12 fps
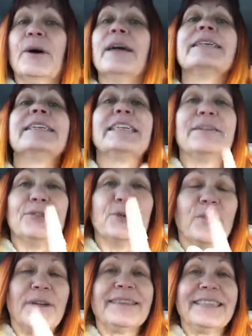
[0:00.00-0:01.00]
Well, I'm going to give you
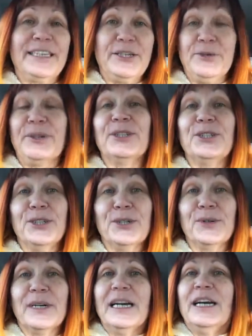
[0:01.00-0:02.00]
one thing you can
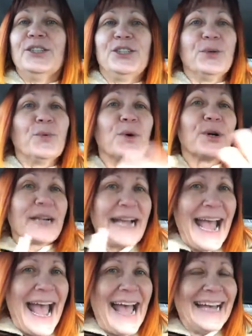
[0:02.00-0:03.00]
do to work
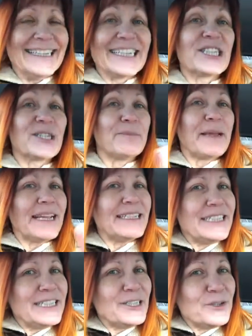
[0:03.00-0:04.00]
on
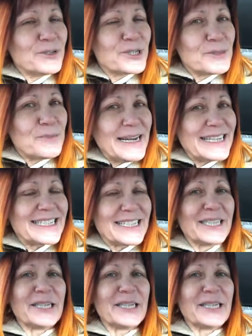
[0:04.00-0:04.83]
expanding your space a